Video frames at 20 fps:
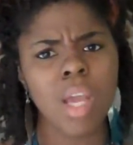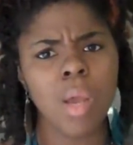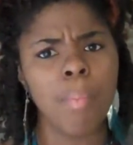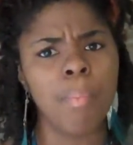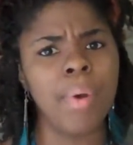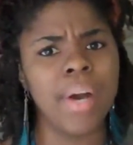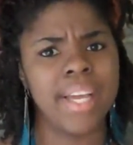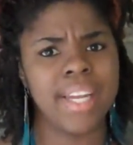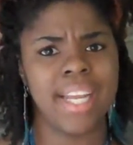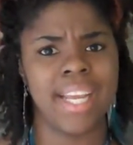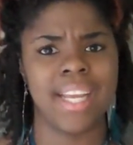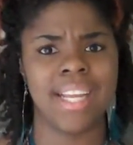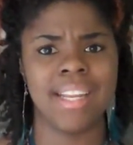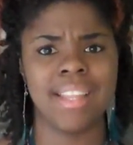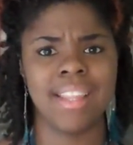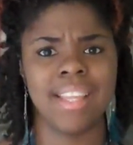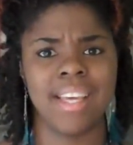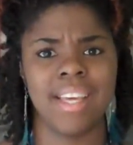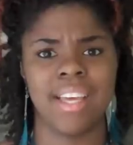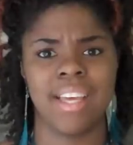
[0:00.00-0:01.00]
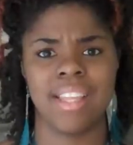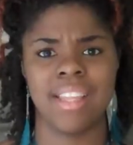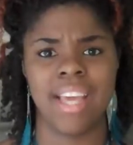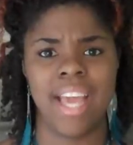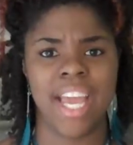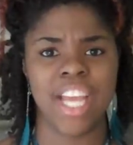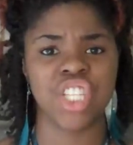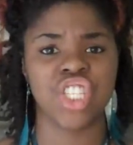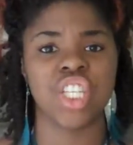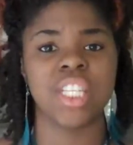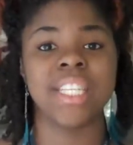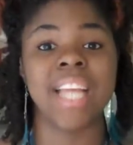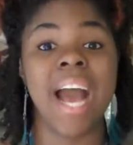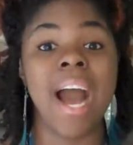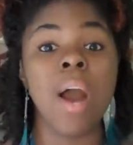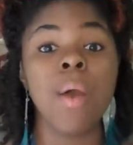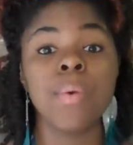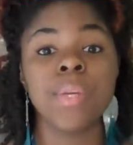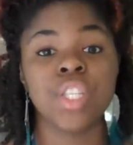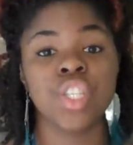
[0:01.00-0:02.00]
But in the, the ancient
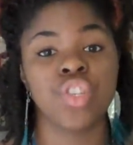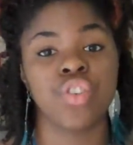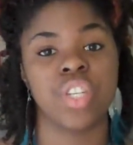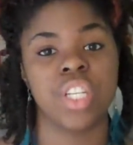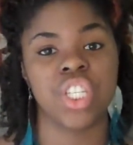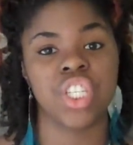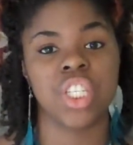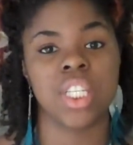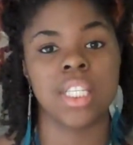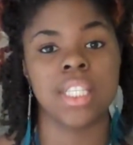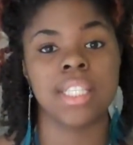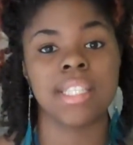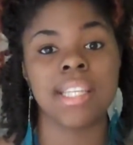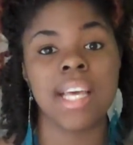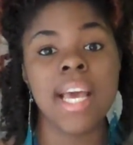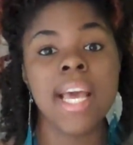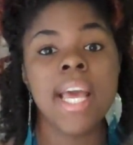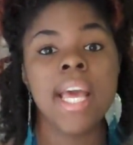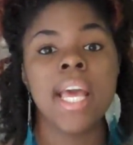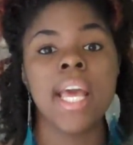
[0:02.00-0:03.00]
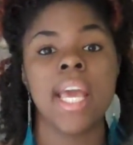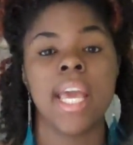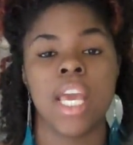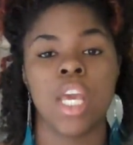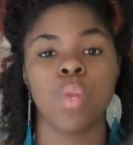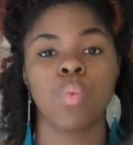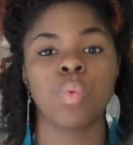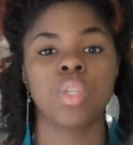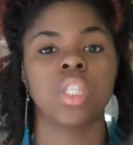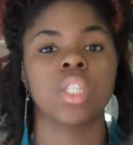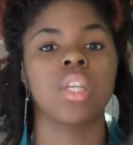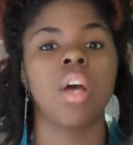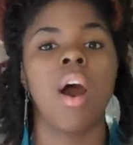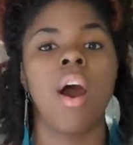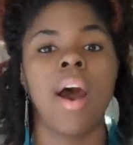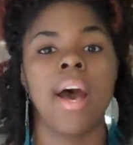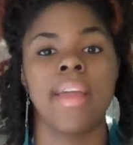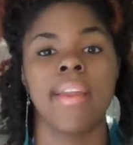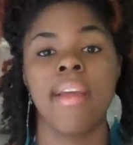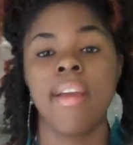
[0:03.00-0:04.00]
Taoist traditions, it was
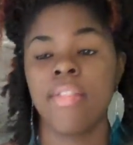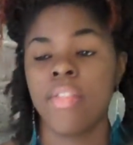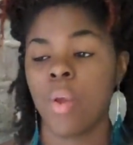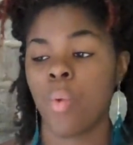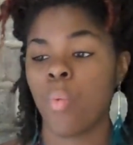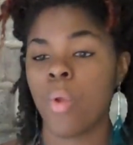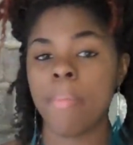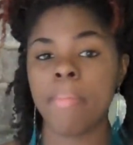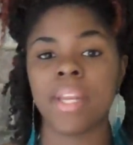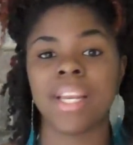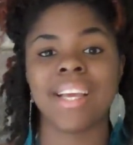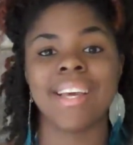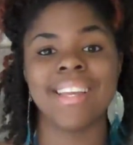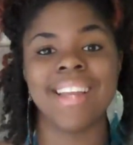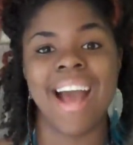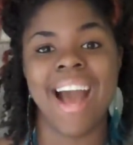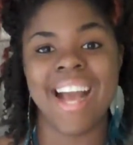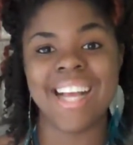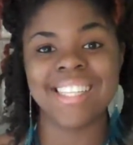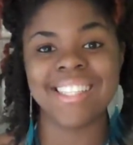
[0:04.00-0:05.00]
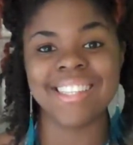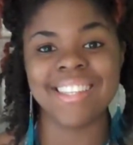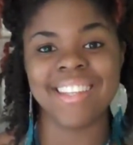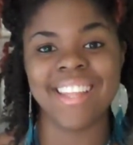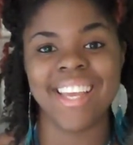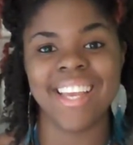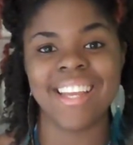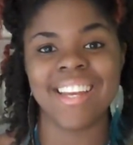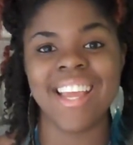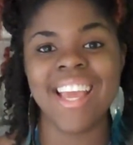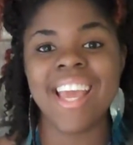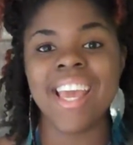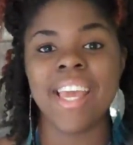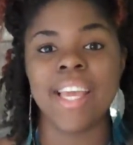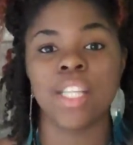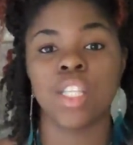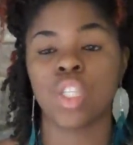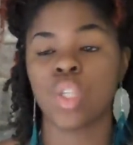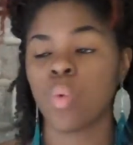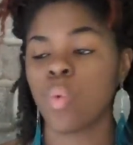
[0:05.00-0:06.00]
taught that women could isolate
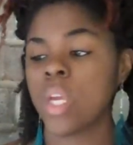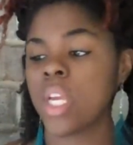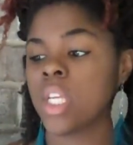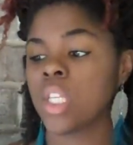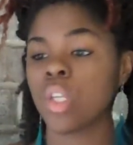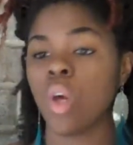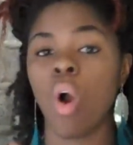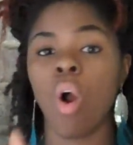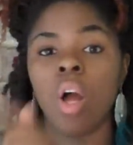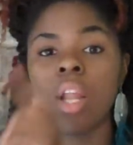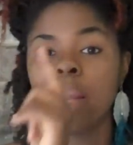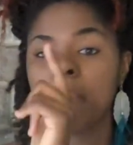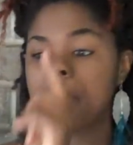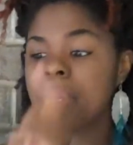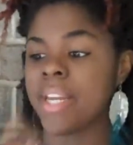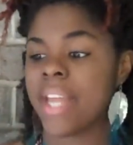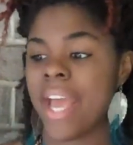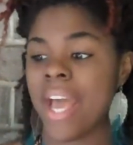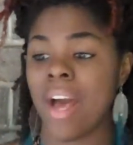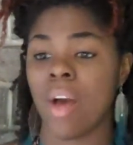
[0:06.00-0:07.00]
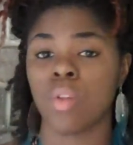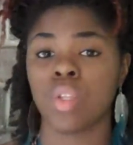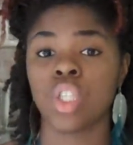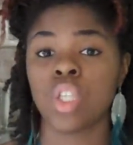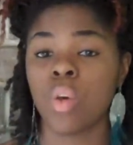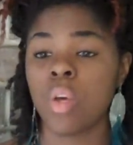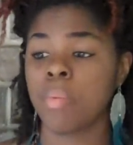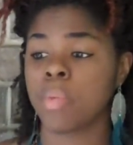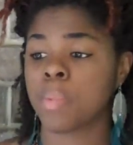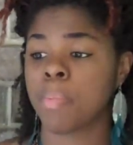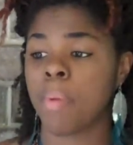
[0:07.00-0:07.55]
and squeeze all up and down. So it was